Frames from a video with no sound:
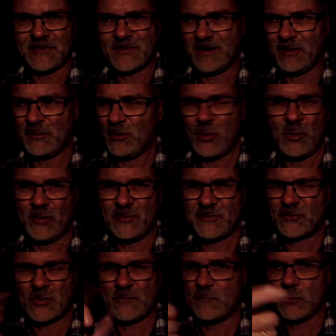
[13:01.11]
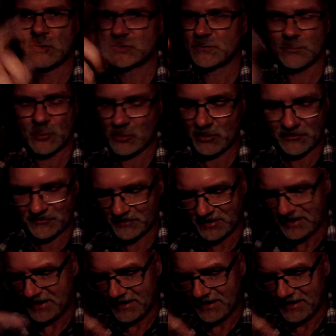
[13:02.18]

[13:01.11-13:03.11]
I don't know how this conversion works.